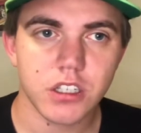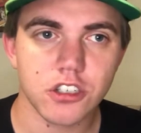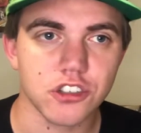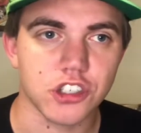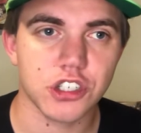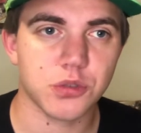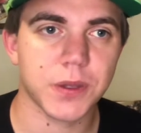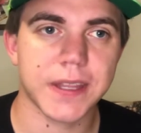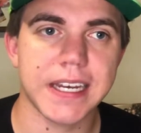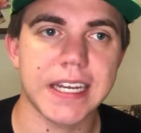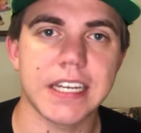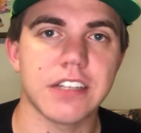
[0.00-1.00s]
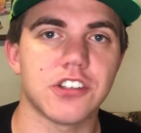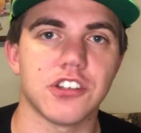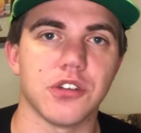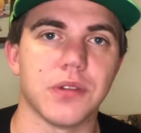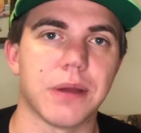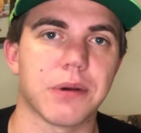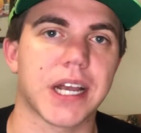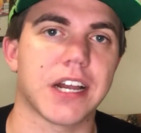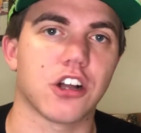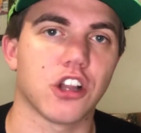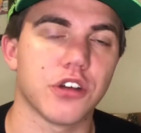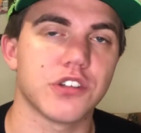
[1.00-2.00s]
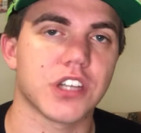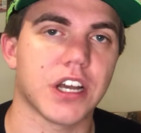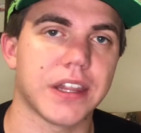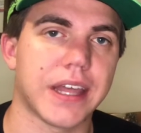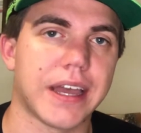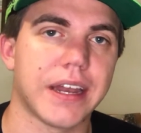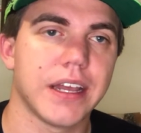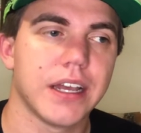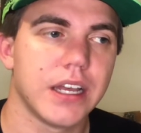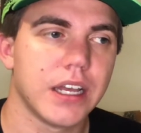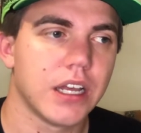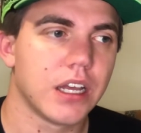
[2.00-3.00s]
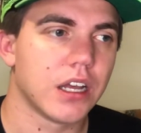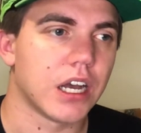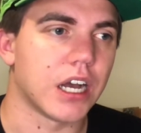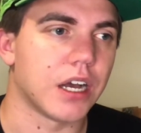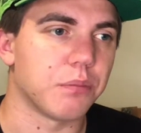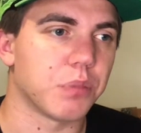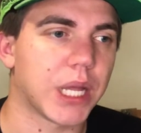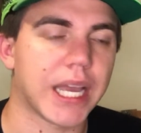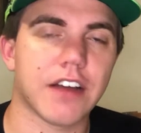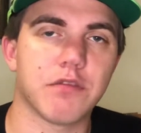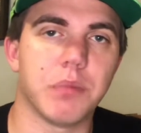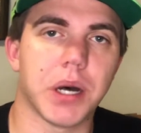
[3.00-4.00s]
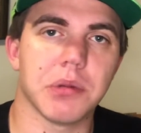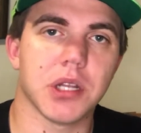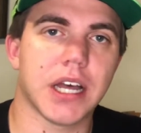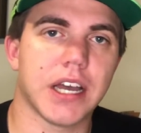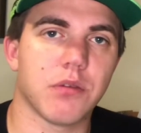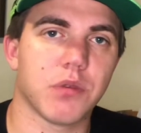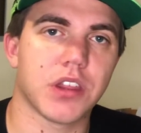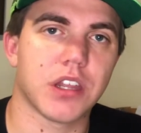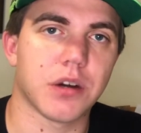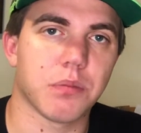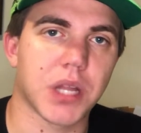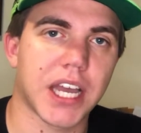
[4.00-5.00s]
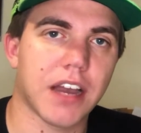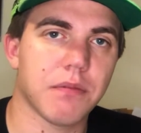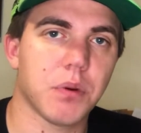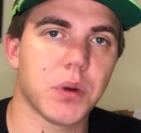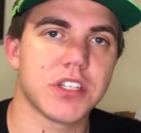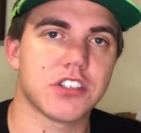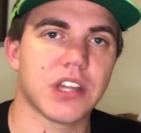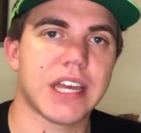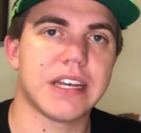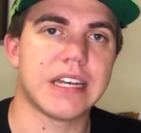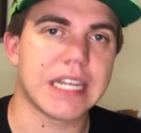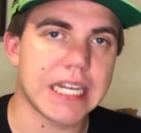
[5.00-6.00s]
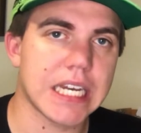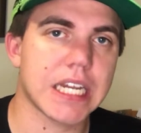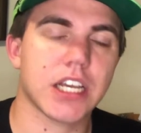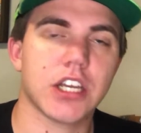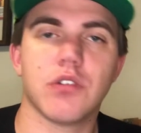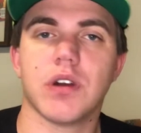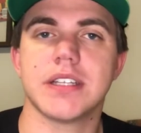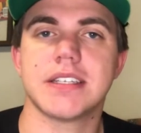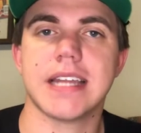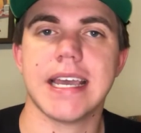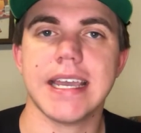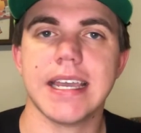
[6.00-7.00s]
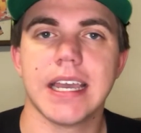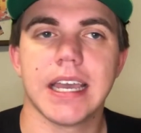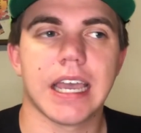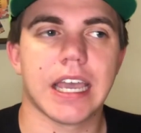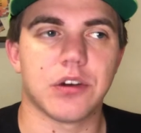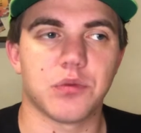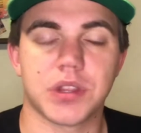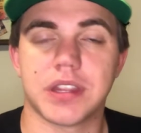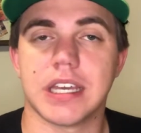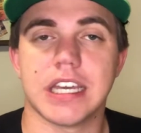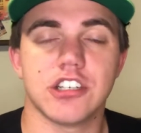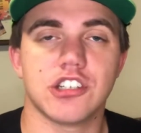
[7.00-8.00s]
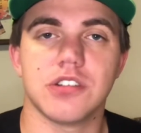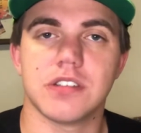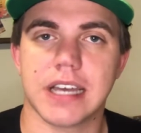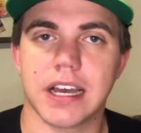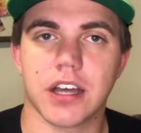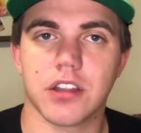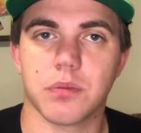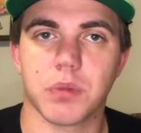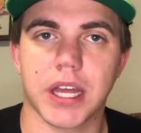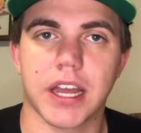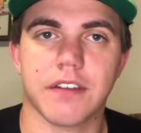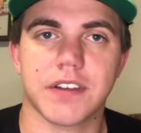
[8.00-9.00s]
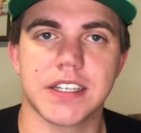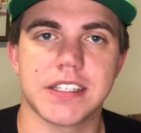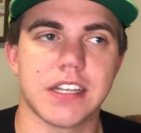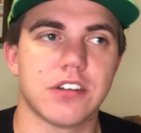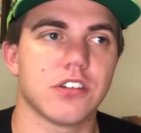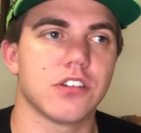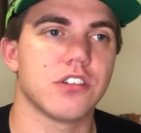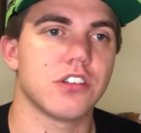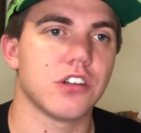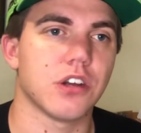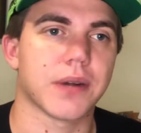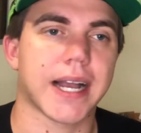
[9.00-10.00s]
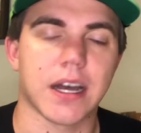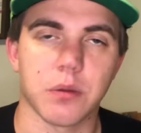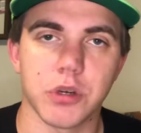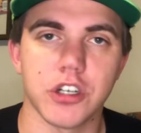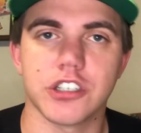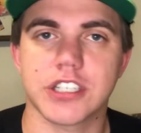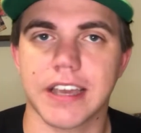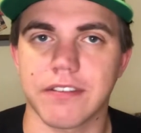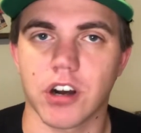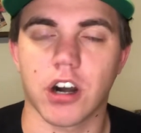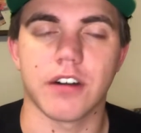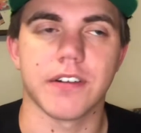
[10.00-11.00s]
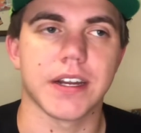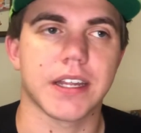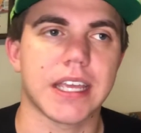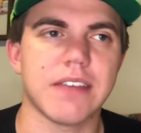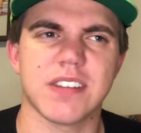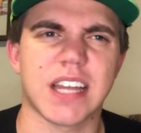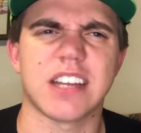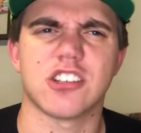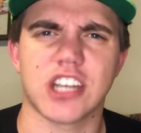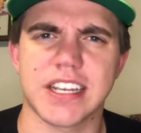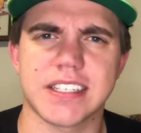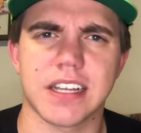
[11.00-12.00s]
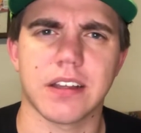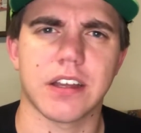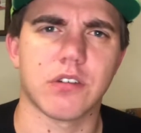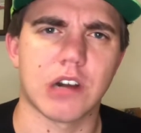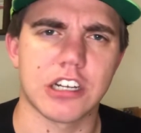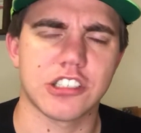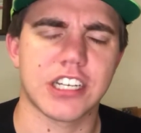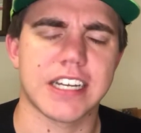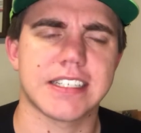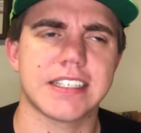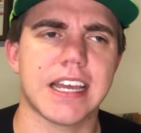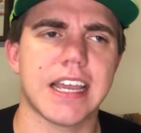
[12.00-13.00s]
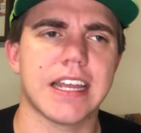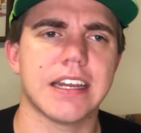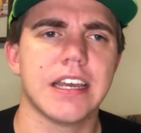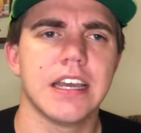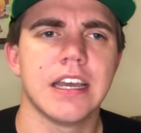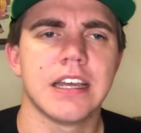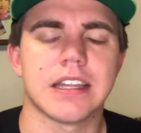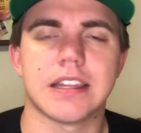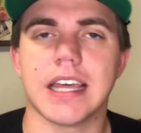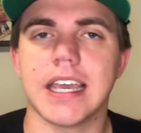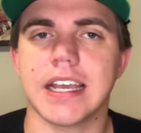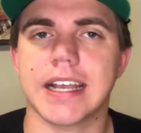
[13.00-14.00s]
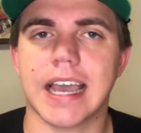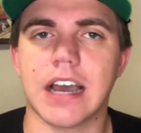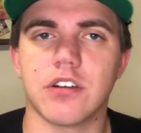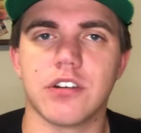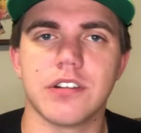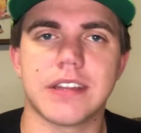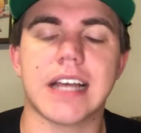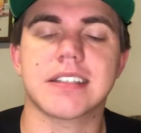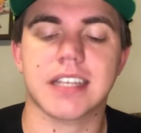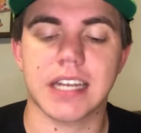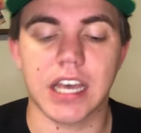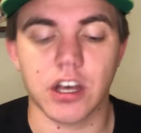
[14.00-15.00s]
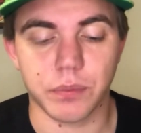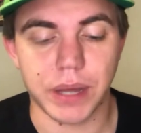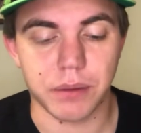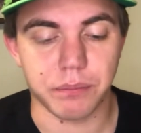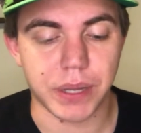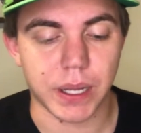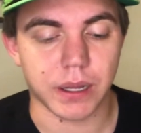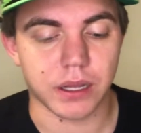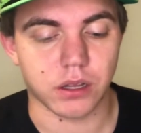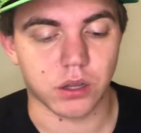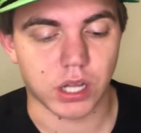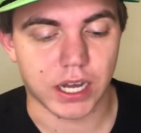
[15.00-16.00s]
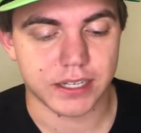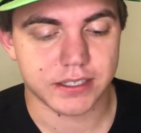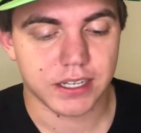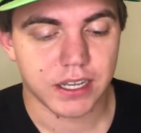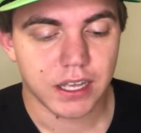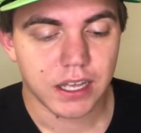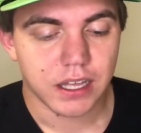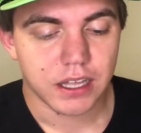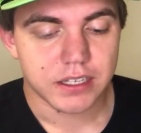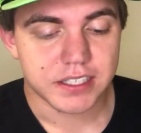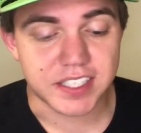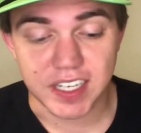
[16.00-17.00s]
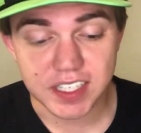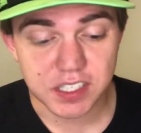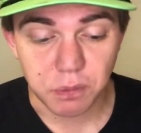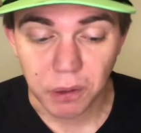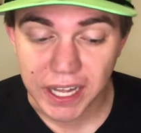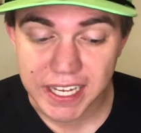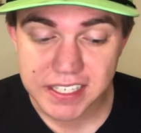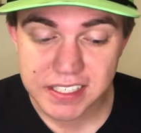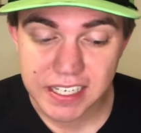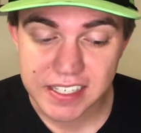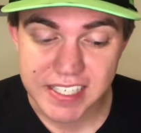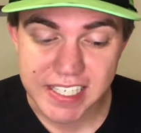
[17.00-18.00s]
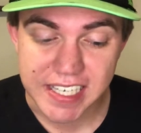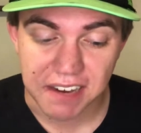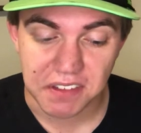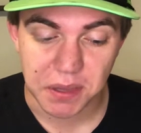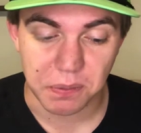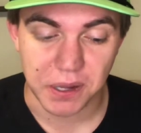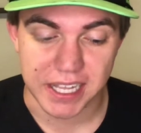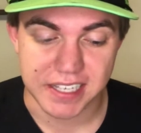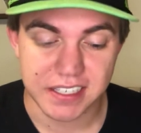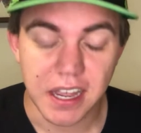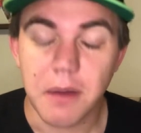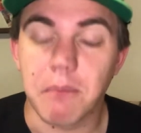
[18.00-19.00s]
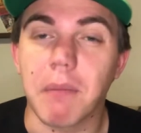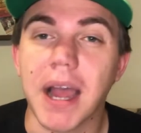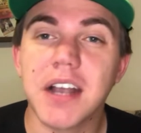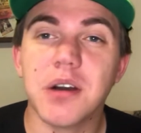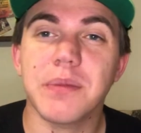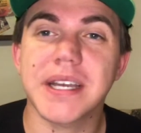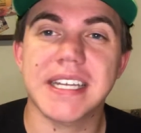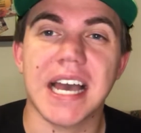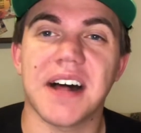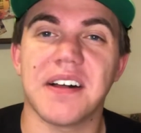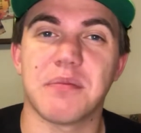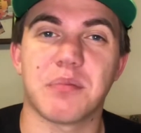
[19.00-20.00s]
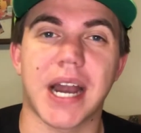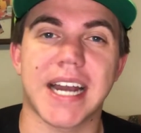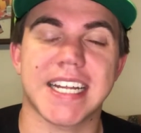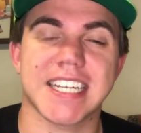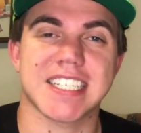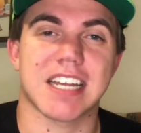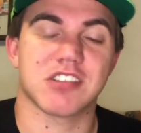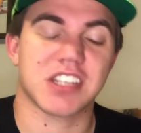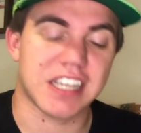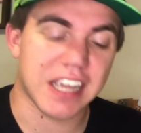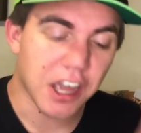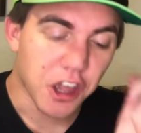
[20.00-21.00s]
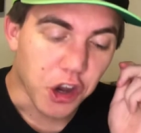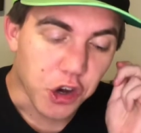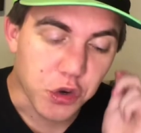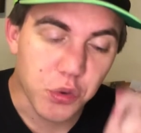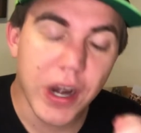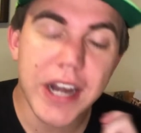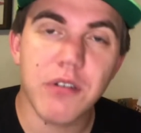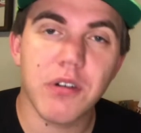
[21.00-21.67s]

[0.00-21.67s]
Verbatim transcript: Just what they needed to do. They were kind of close on that uh, playoff bubble line with their playoff points, so they needed a good run today. And with the issues that other playoff contenders, you know, Kyle Busch, Kevin Harvick, even like Chase Elliott, Ross Chastain, that they encountered, that's going to help out Bell a lot. Sixth place and seventh place, Michael McDowell and Brad Keselowski Great